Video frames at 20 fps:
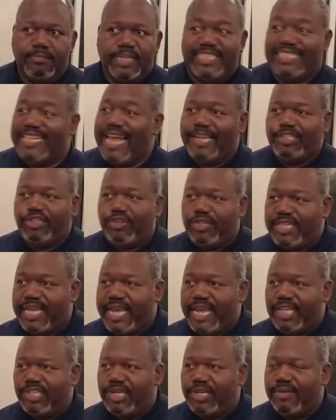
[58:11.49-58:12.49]
It's not
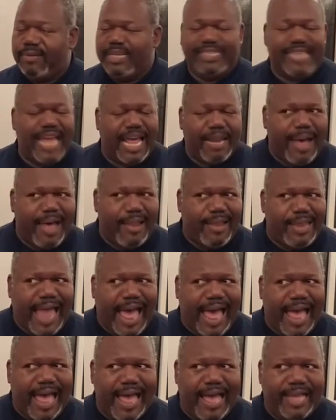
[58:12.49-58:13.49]
strategic. It's not about
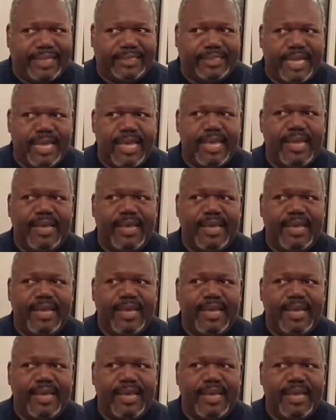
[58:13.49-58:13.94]
lies.